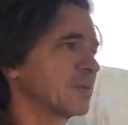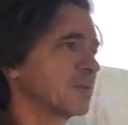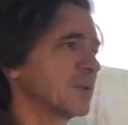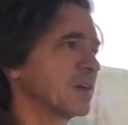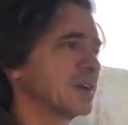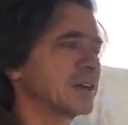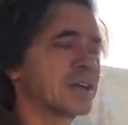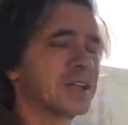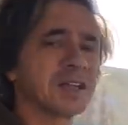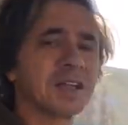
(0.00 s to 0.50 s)
It
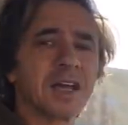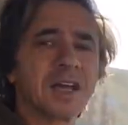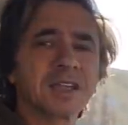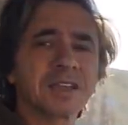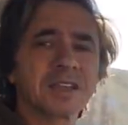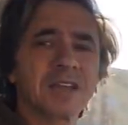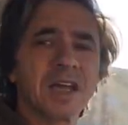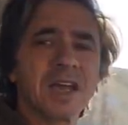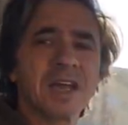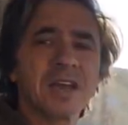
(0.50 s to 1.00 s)
might not
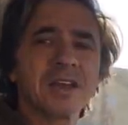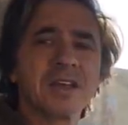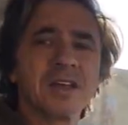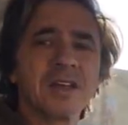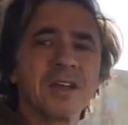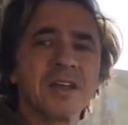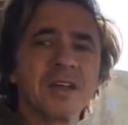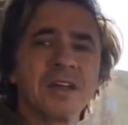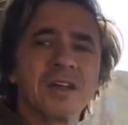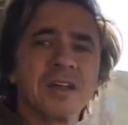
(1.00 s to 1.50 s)
like that.
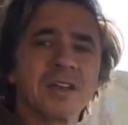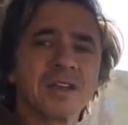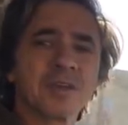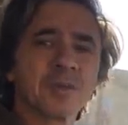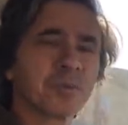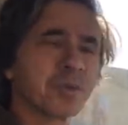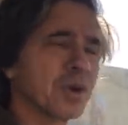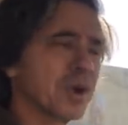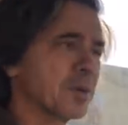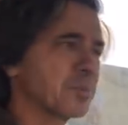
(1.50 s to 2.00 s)

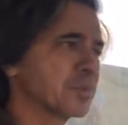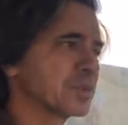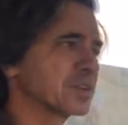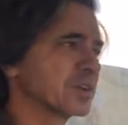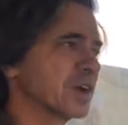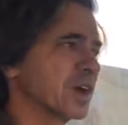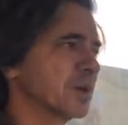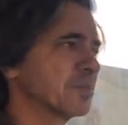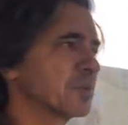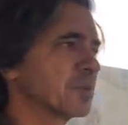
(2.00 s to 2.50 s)
The proper
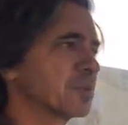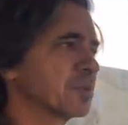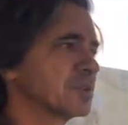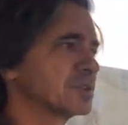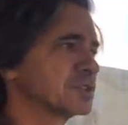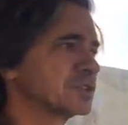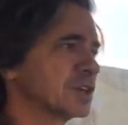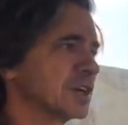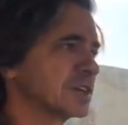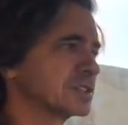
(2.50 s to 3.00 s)
time to
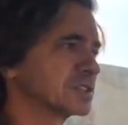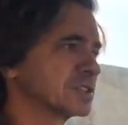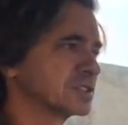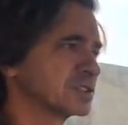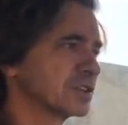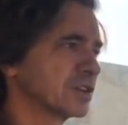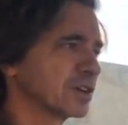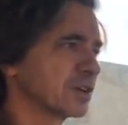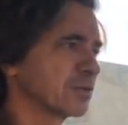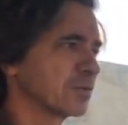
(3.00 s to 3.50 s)
put
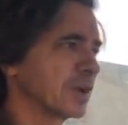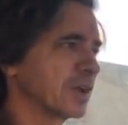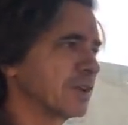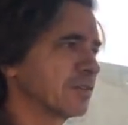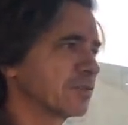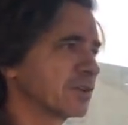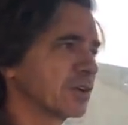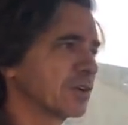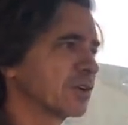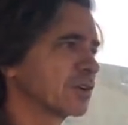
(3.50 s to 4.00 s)
jesses on a
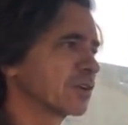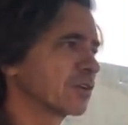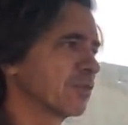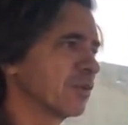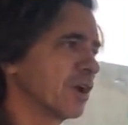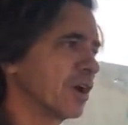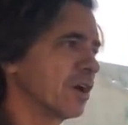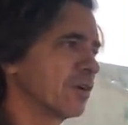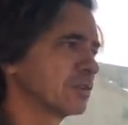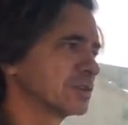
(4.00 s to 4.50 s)
raven or a
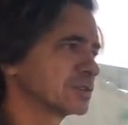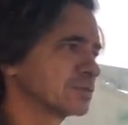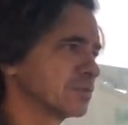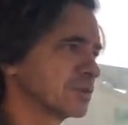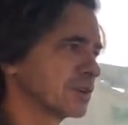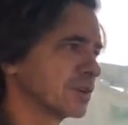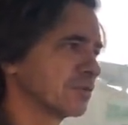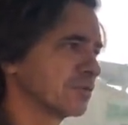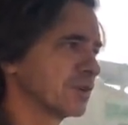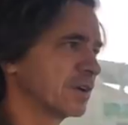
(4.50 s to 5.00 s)
crow is
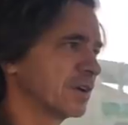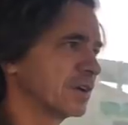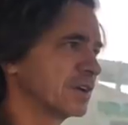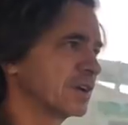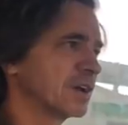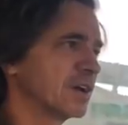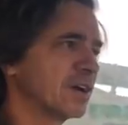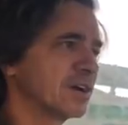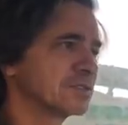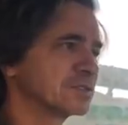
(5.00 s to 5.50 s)
when they're very
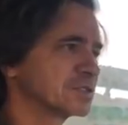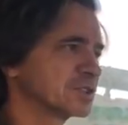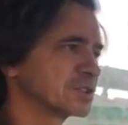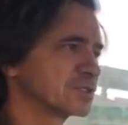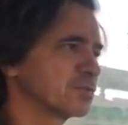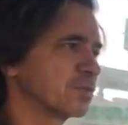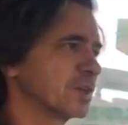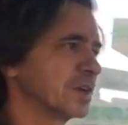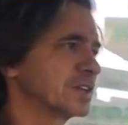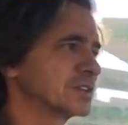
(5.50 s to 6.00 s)
young,
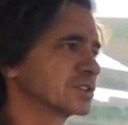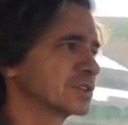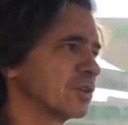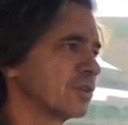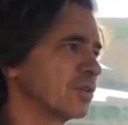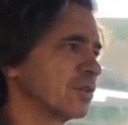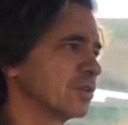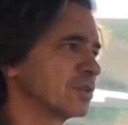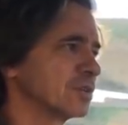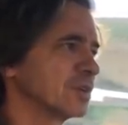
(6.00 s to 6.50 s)
just weeks
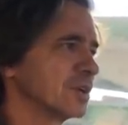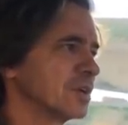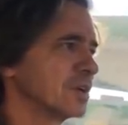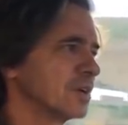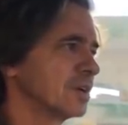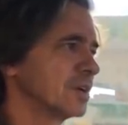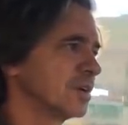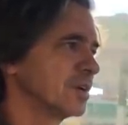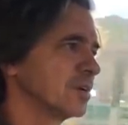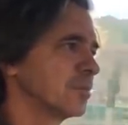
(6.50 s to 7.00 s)
old.
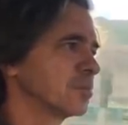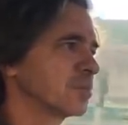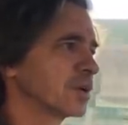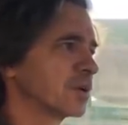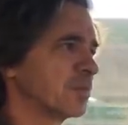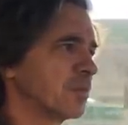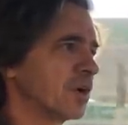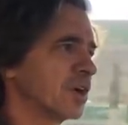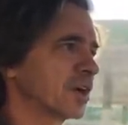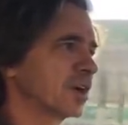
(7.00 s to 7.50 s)
Put
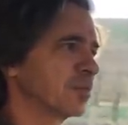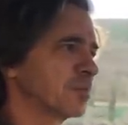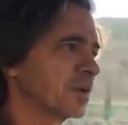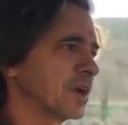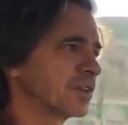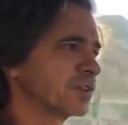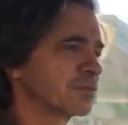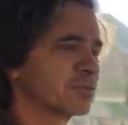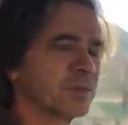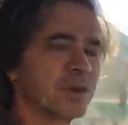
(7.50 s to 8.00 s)
them on in
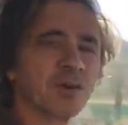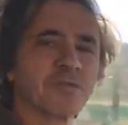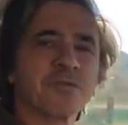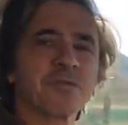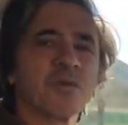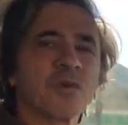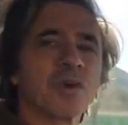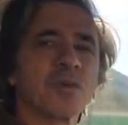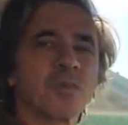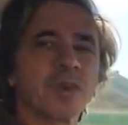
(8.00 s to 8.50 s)
about 3 or
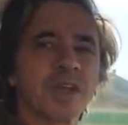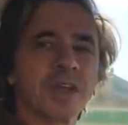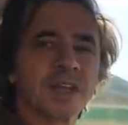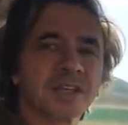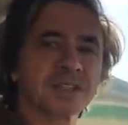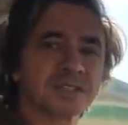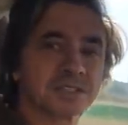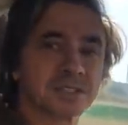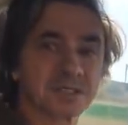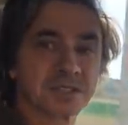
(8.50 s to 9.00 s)
4
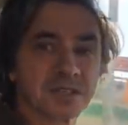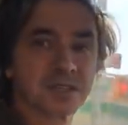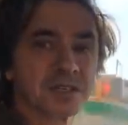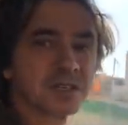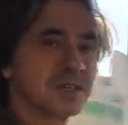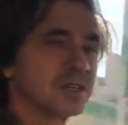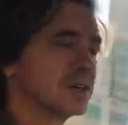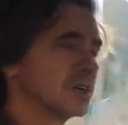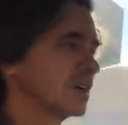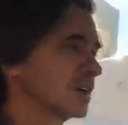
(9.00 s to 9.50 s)
weeks,
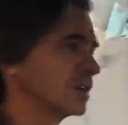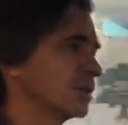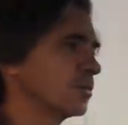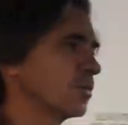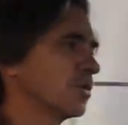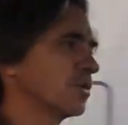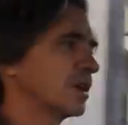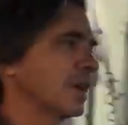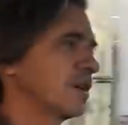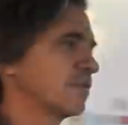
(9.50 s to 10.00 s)
and you
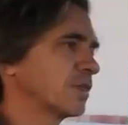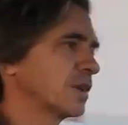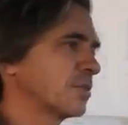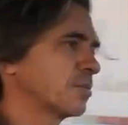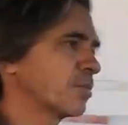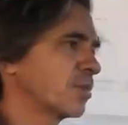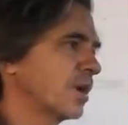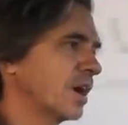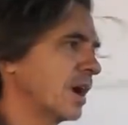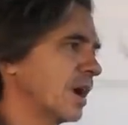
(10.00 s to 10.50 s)
won't have any
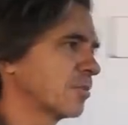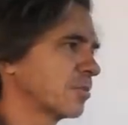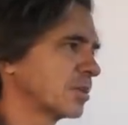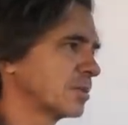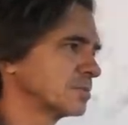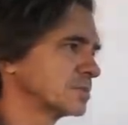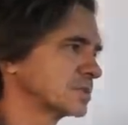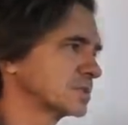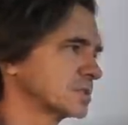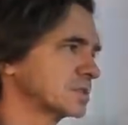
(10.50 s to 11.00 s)

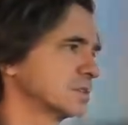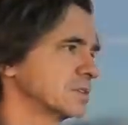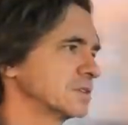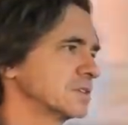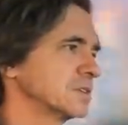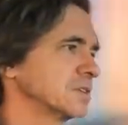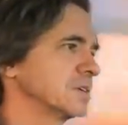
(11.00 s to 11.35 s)
problems.